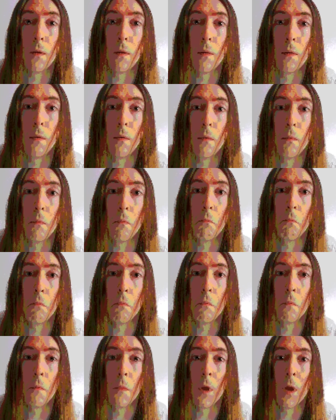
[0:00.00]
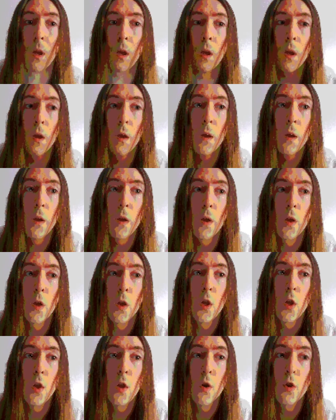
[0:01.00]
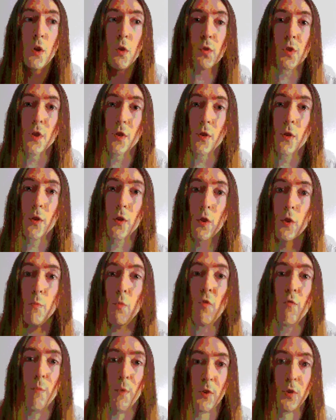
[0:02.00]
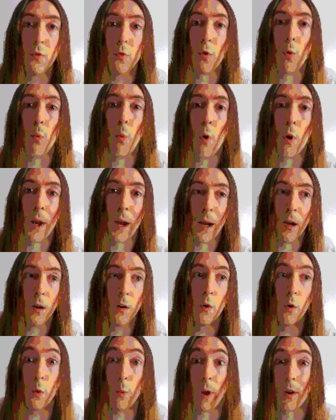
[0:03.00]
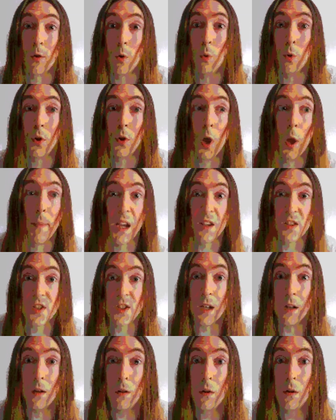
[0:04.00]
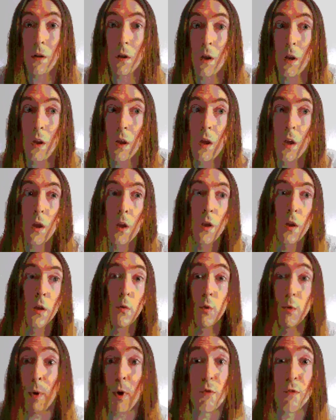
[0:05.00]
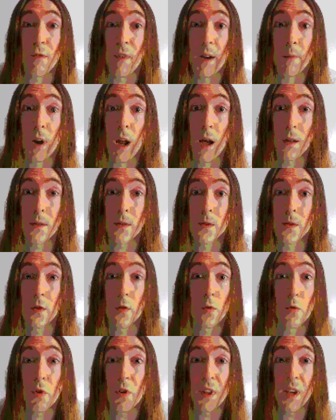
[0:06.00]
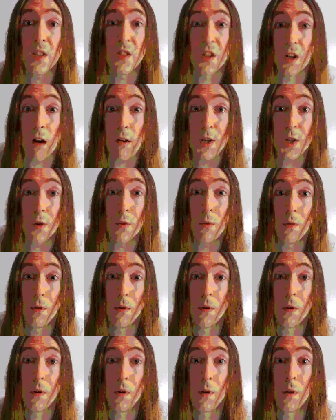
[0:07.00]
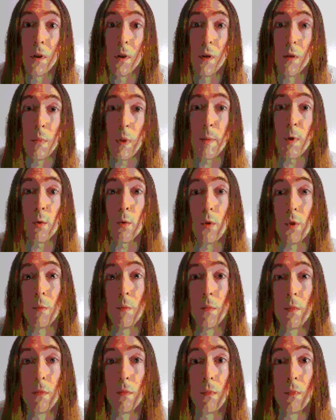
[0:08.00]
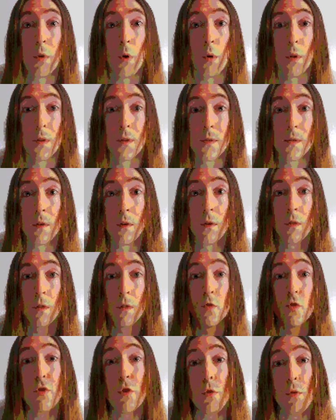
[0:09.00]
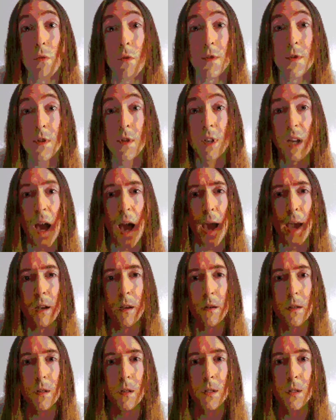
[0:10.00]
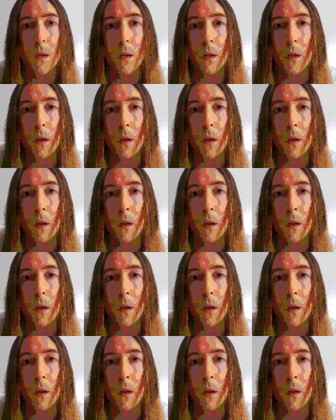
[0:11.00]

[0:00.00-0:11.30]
You can use the movement you call walking, or the one called being still. In both you find plants, good things that nourish you. Maybe you call them thoughts, truths, kindness.